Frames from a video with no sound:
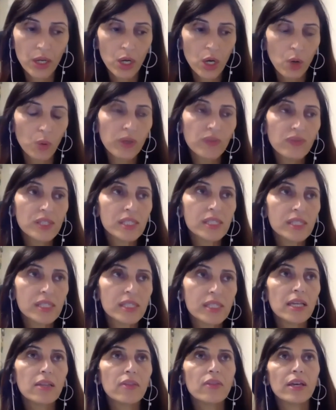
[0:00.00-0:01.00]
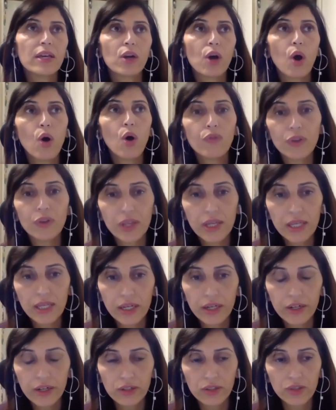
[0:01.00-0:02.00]
We've seen that over the
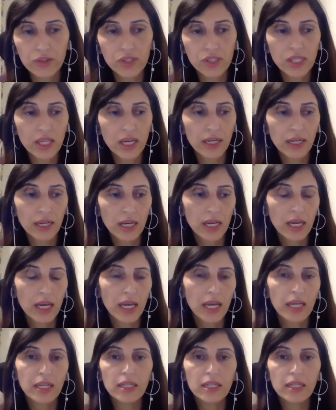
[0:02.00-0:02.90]
years that in